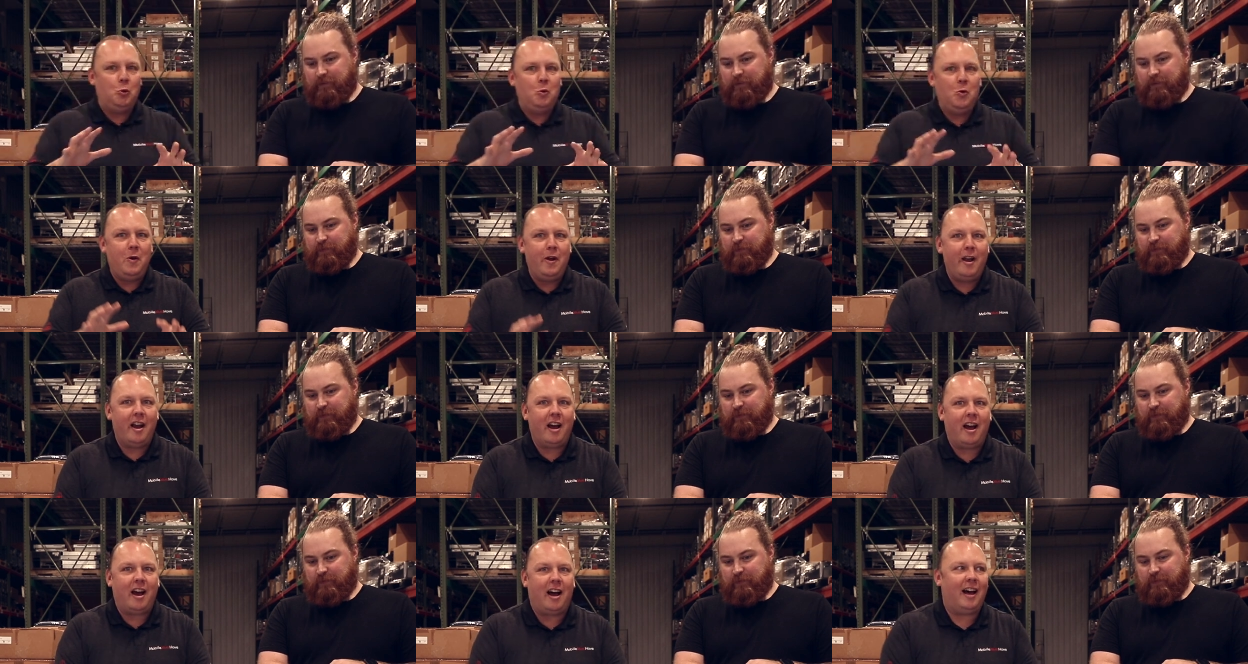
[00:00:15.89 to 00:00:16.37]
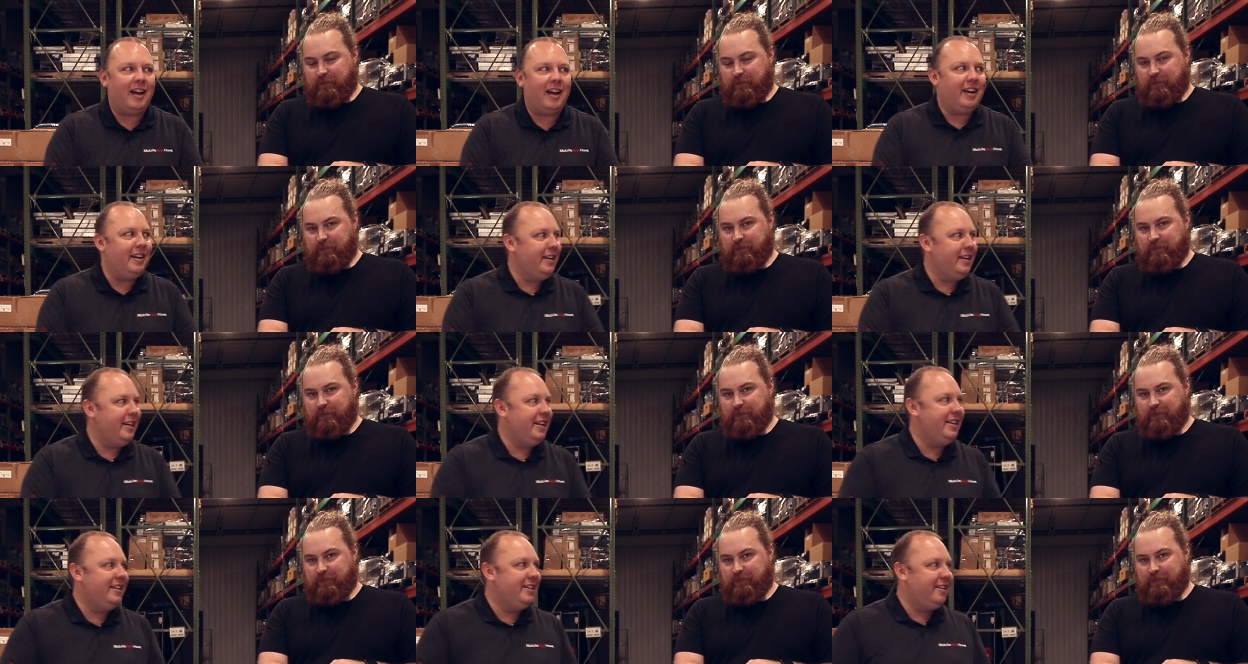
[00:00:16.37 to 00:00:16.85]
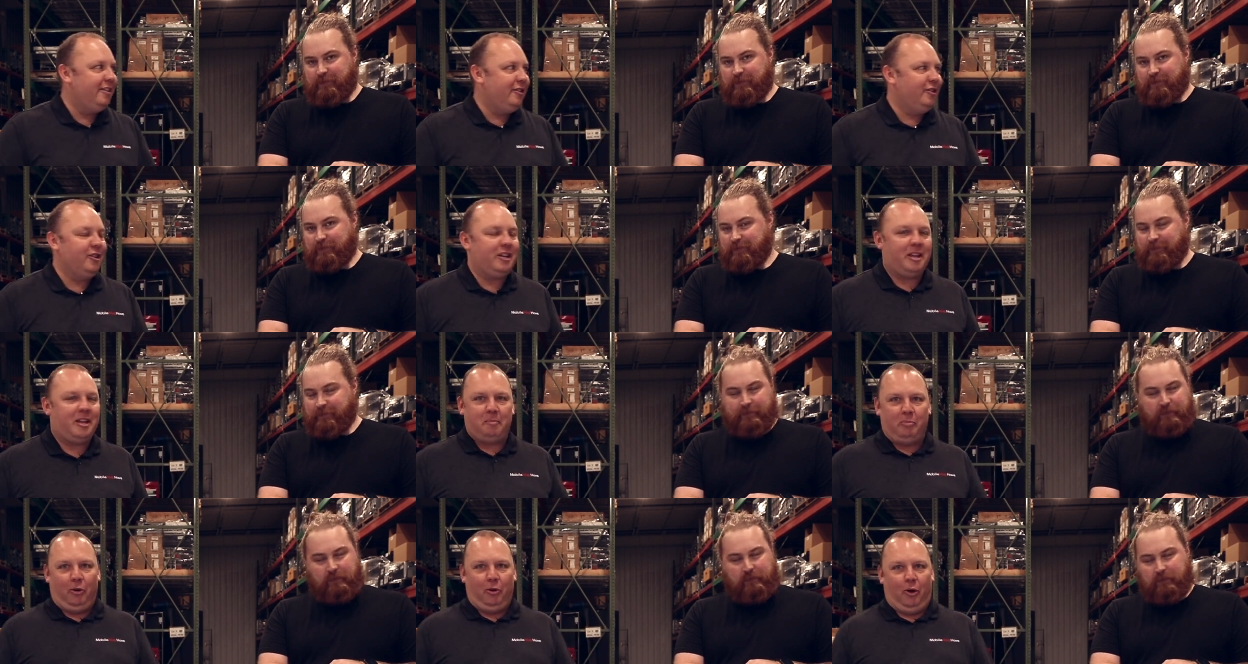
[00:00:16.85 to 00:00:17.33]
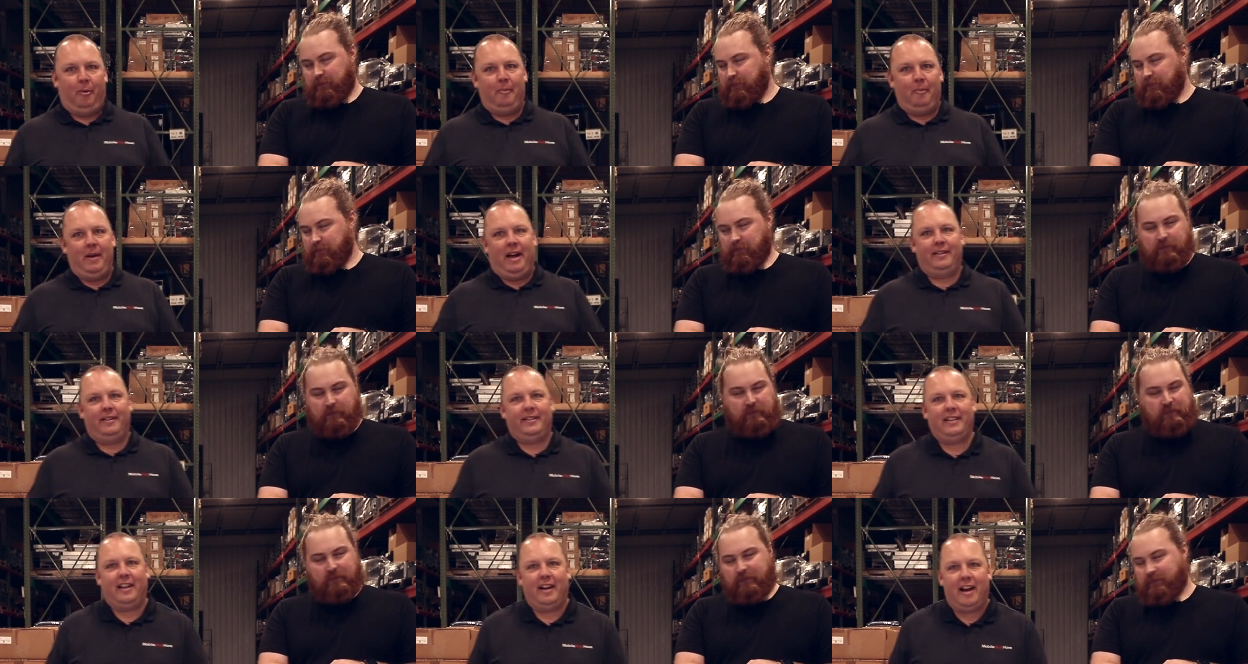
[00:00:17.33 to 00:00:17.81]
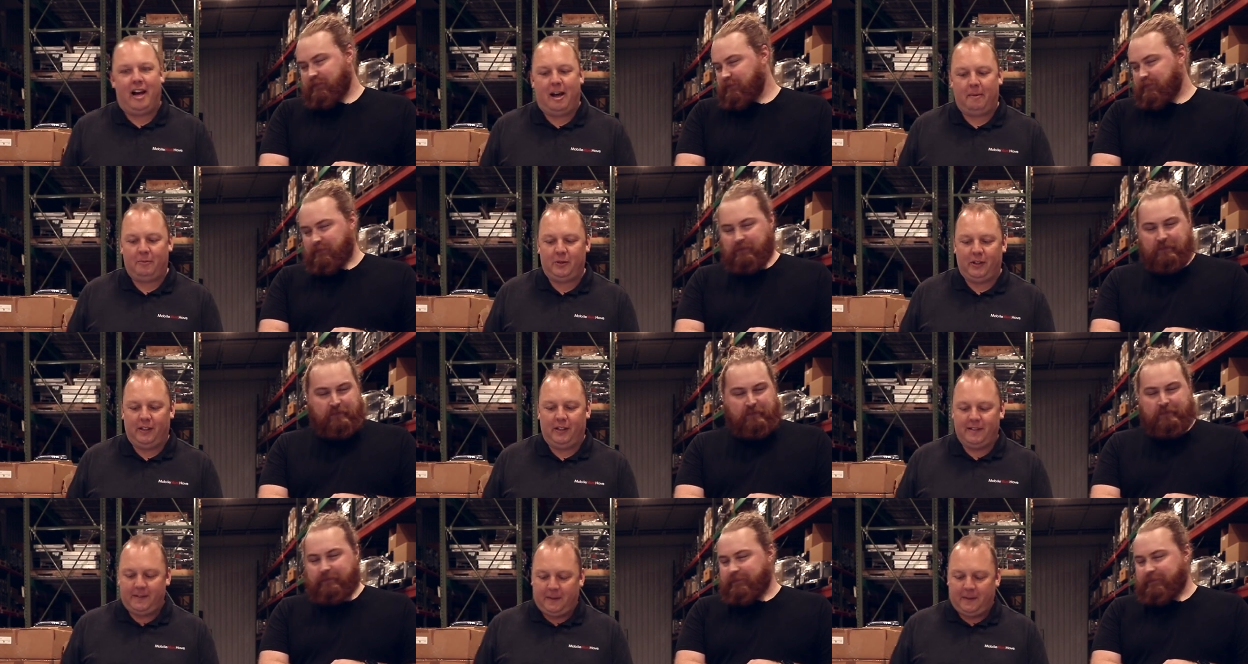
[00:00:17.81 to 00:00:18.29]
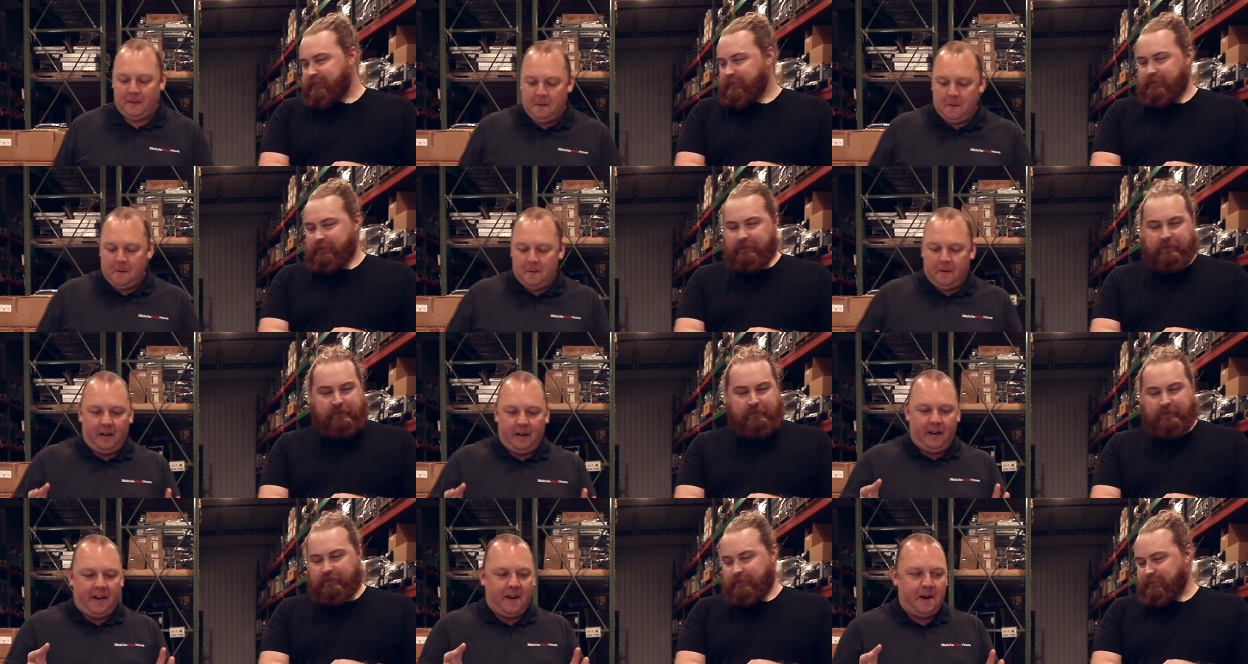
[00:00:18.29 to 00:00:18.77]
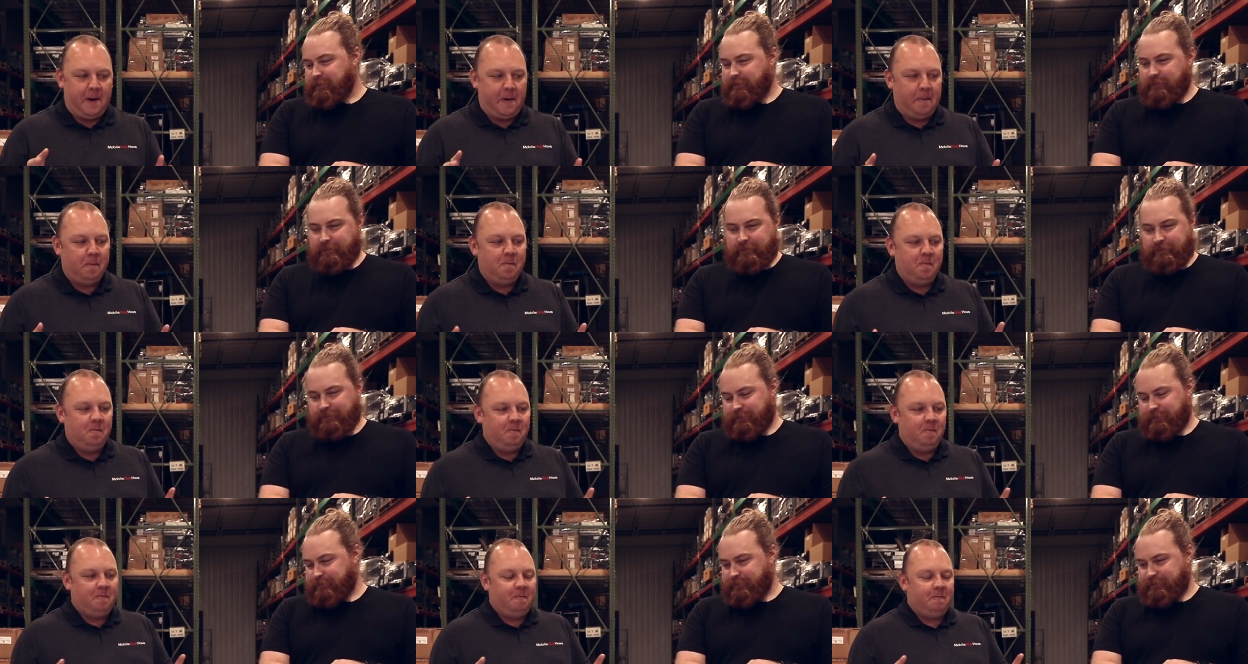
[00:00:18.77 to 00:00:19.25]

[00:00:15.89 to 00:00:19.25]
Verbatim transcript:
Speaker 1: not need to look at pole mounting options. Um,